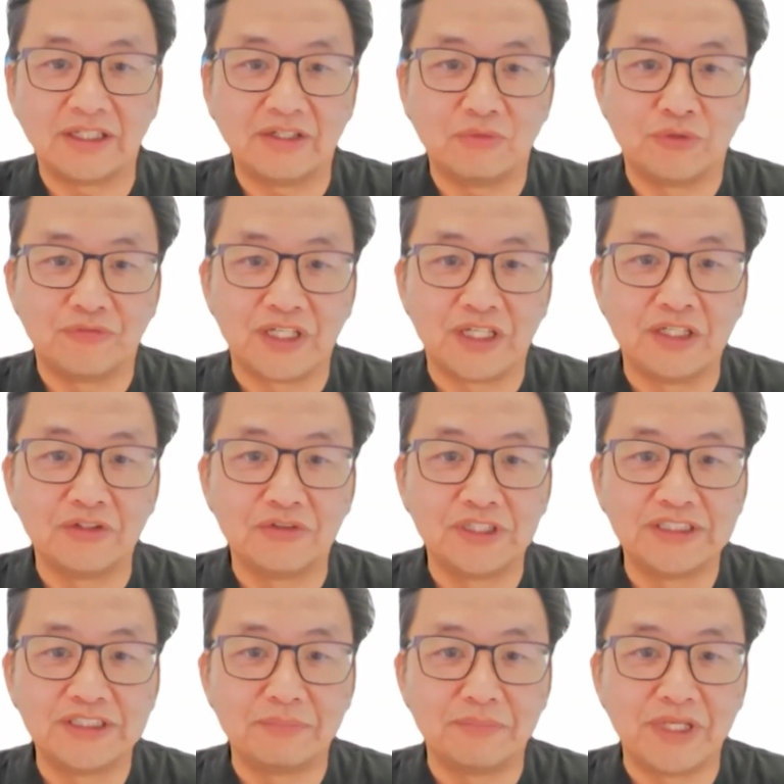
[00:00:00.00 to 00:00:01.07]
with the
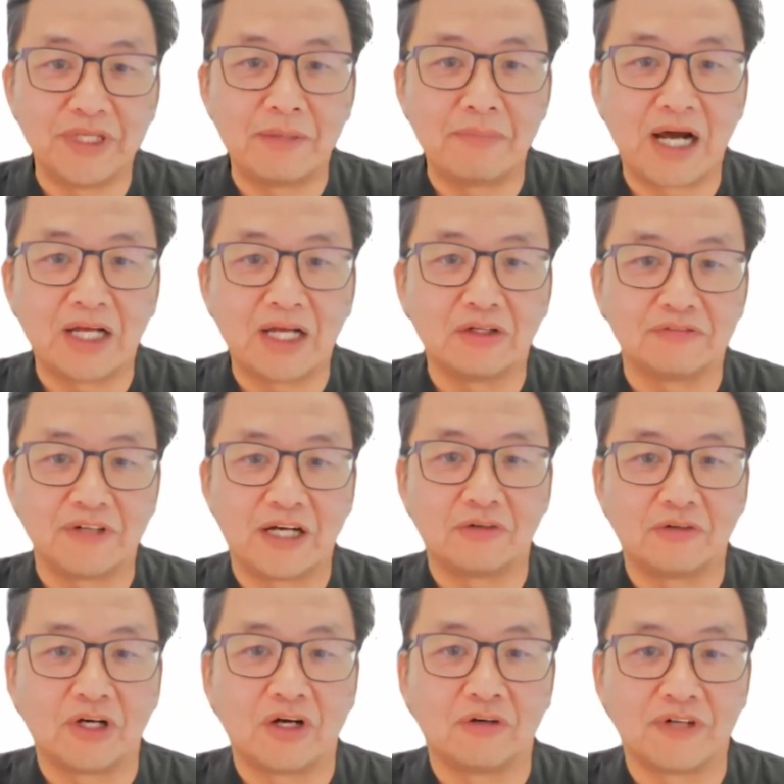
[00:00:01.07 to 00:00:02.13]
increasing BMI of
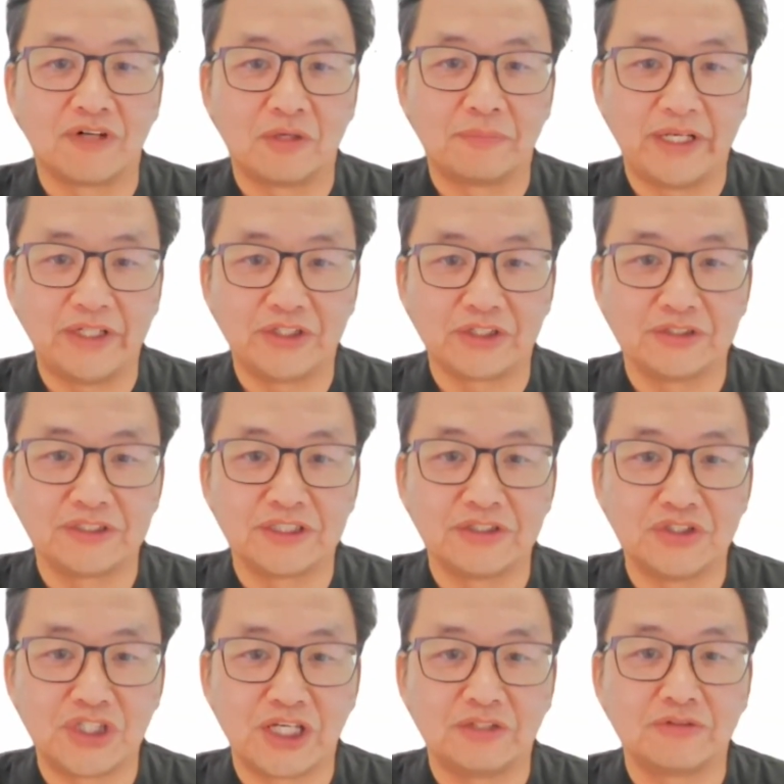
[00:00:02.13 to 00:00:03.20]
our patients
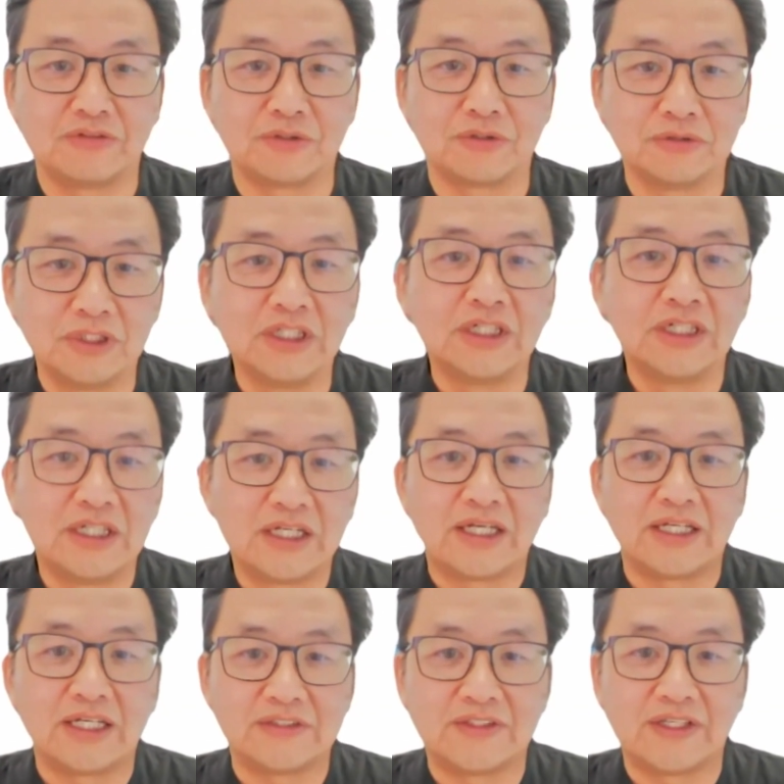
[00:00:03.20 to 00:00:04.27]
in general.
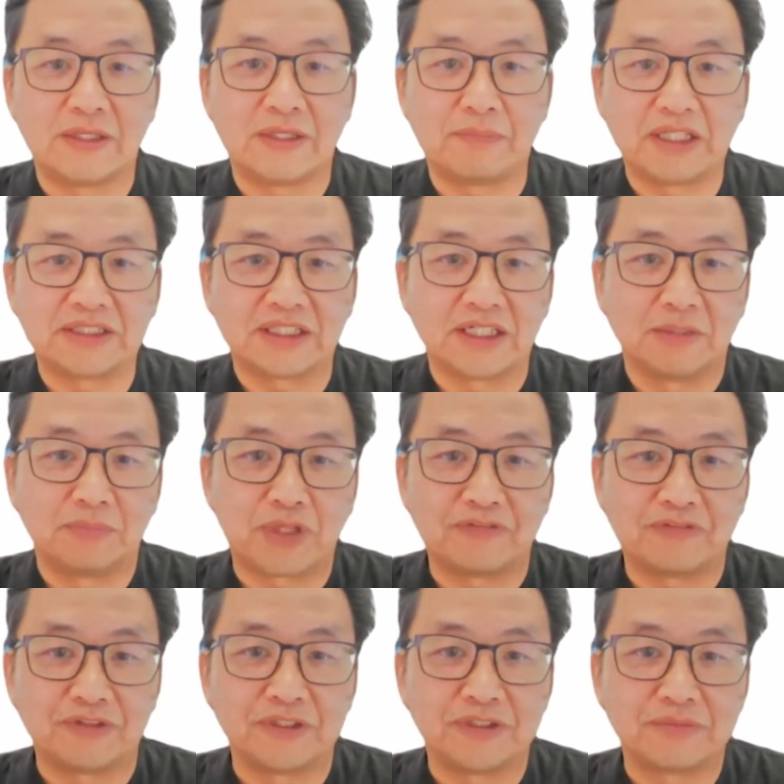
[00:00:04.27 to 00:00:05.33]
Is there a particular
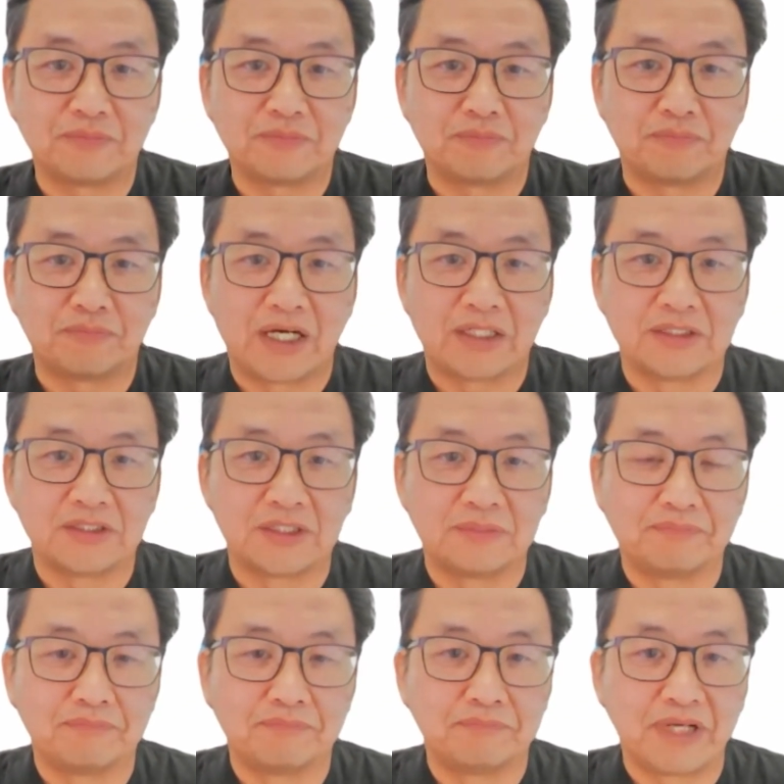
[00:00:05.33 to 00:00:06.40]
preference by
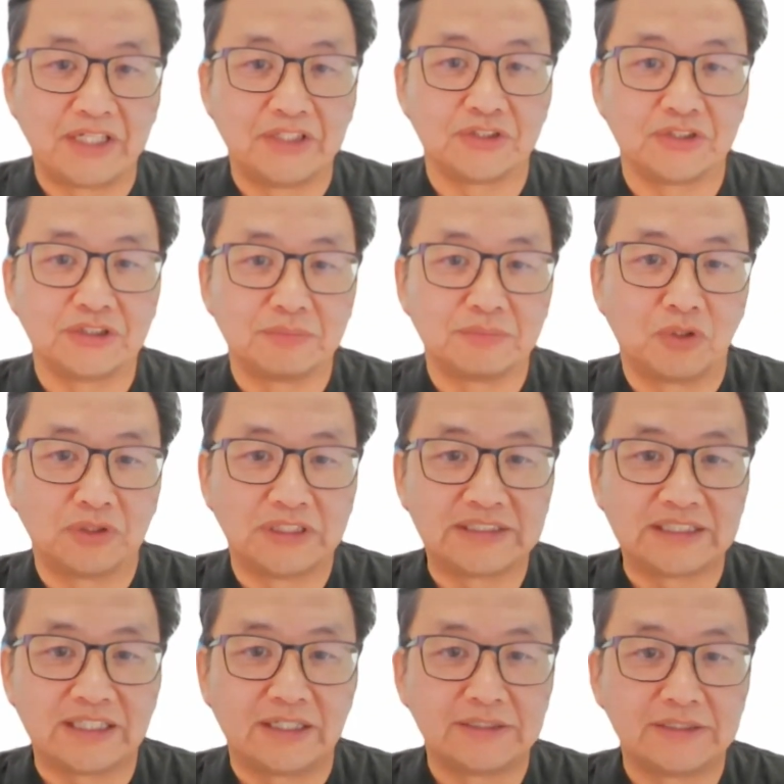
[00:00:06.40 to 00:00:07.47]
the patient's body
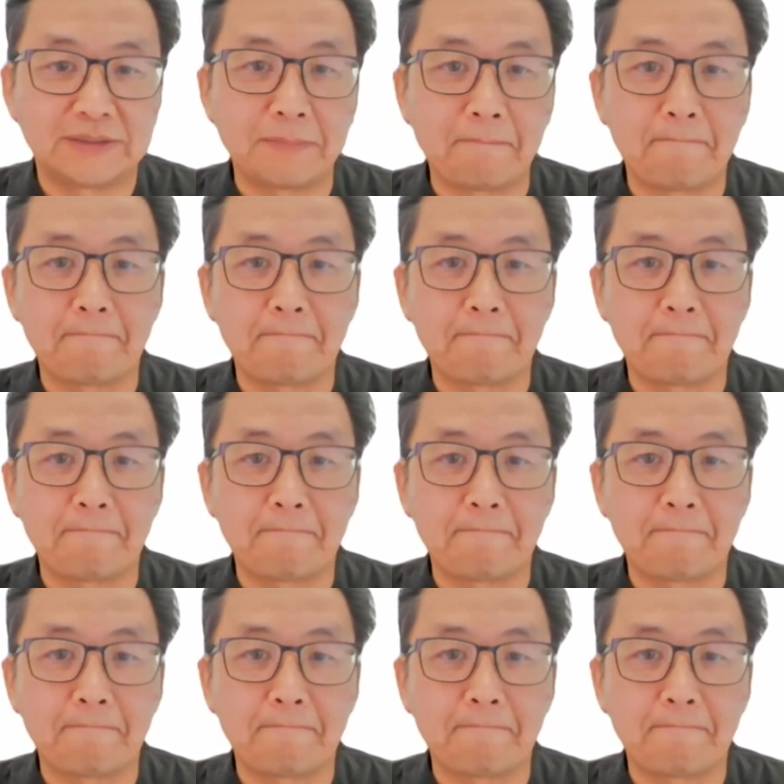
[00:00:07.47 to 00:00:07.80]
size?